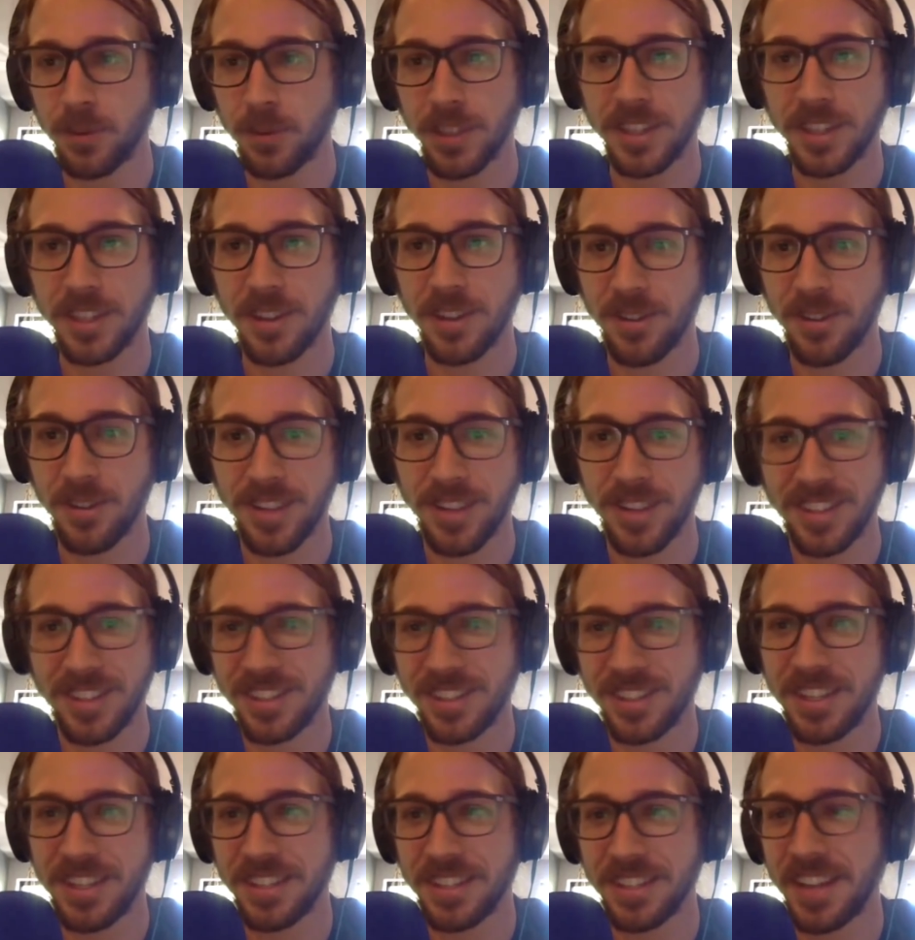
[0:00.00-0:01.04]
really, and
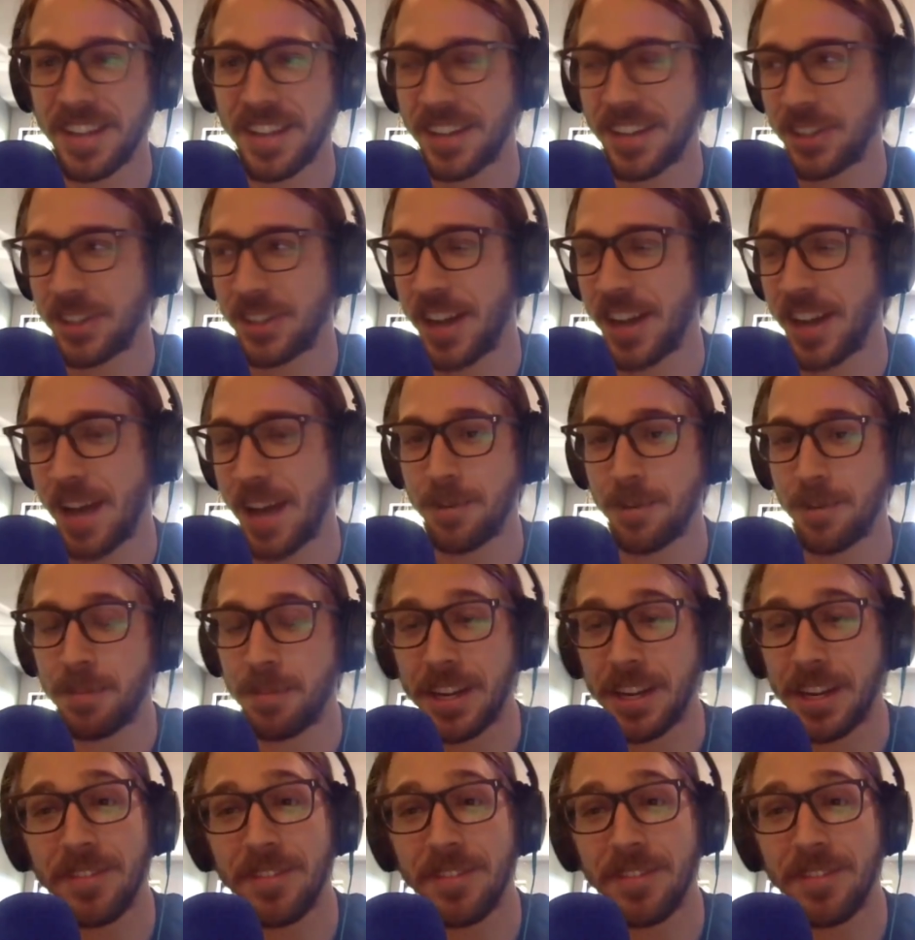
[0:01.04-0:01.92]
that isn't actually going to happen.